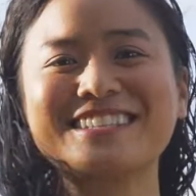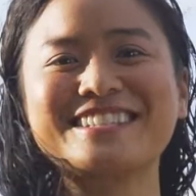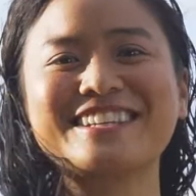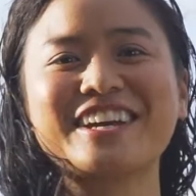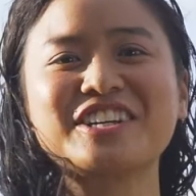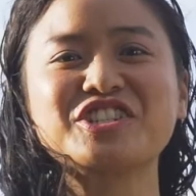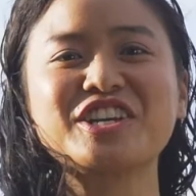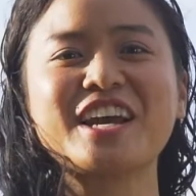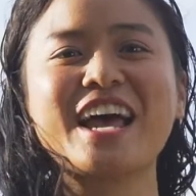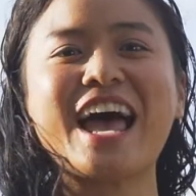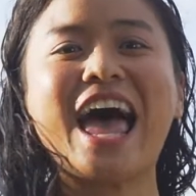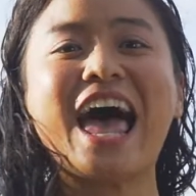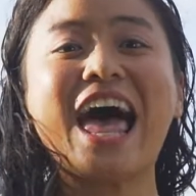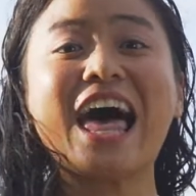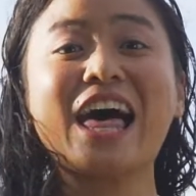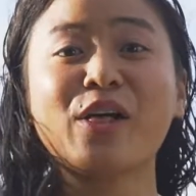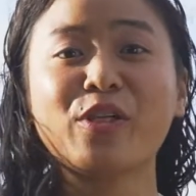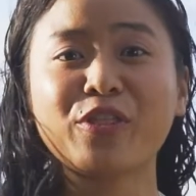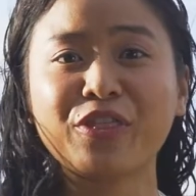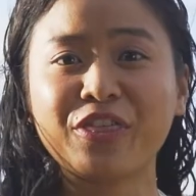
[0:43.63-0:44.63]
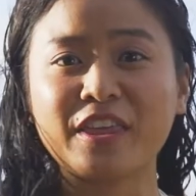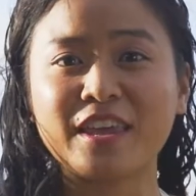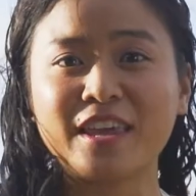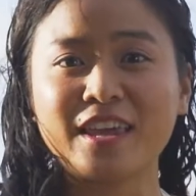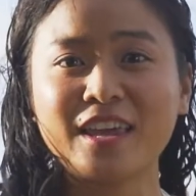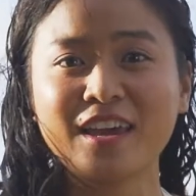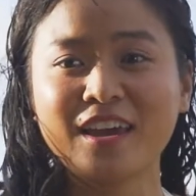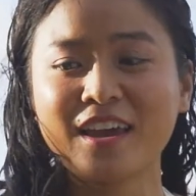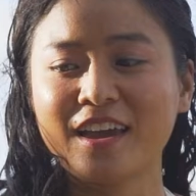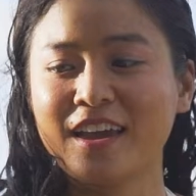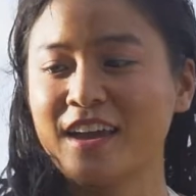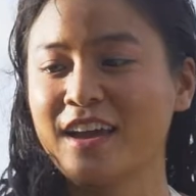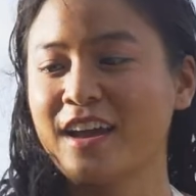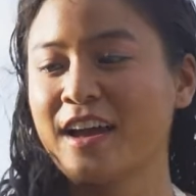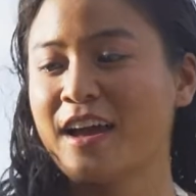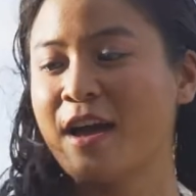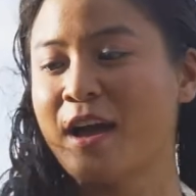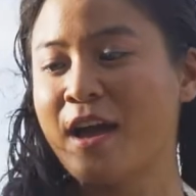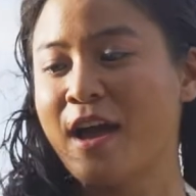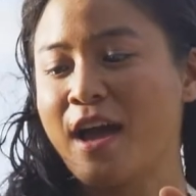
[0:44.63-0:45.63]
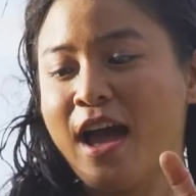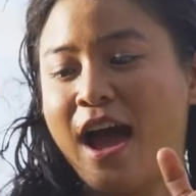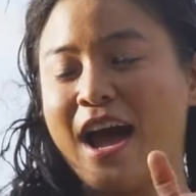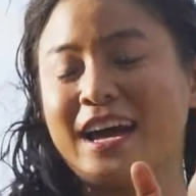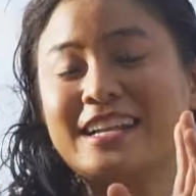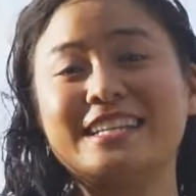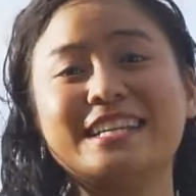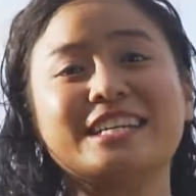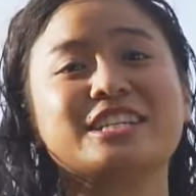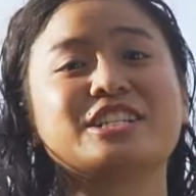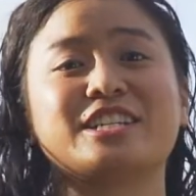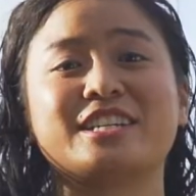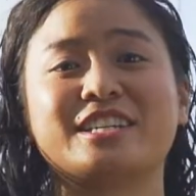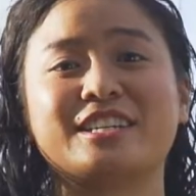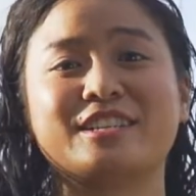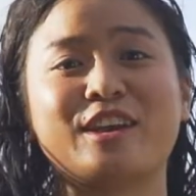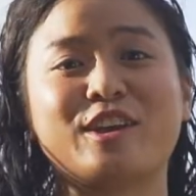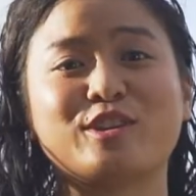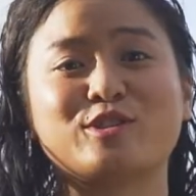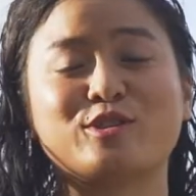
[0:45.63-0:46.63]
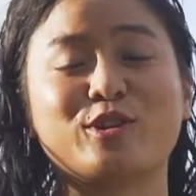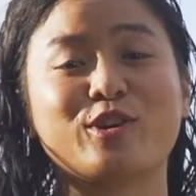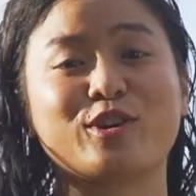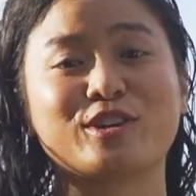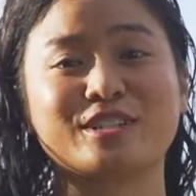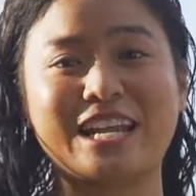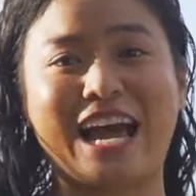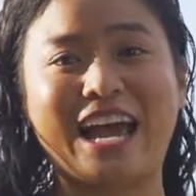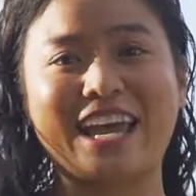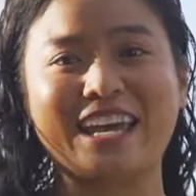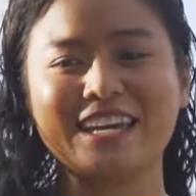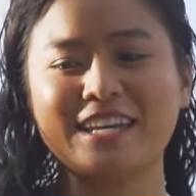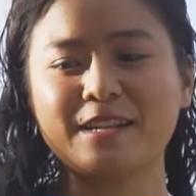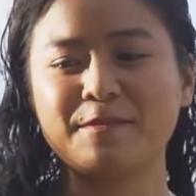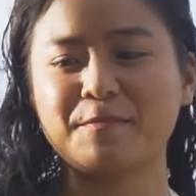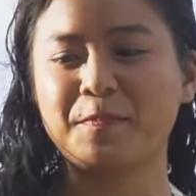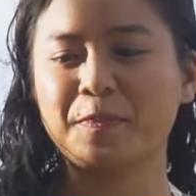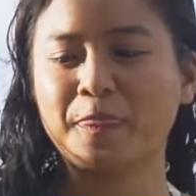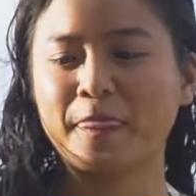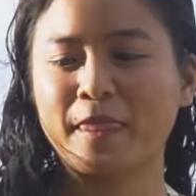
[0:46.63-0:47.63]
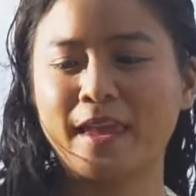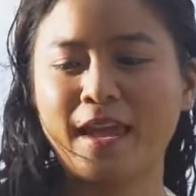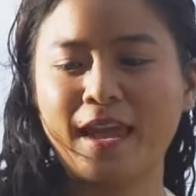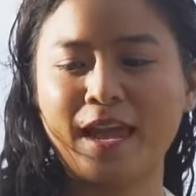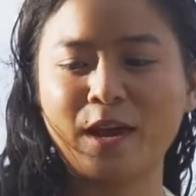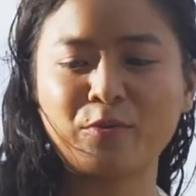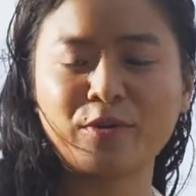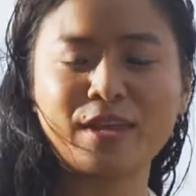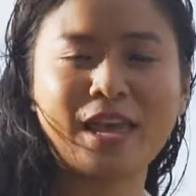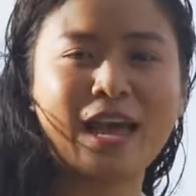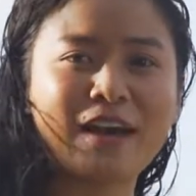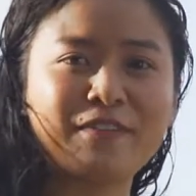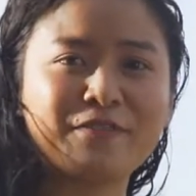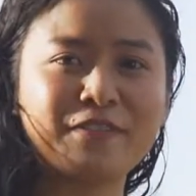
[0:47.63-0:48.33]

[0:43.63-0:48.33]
such a healthy addition to your diet. And we have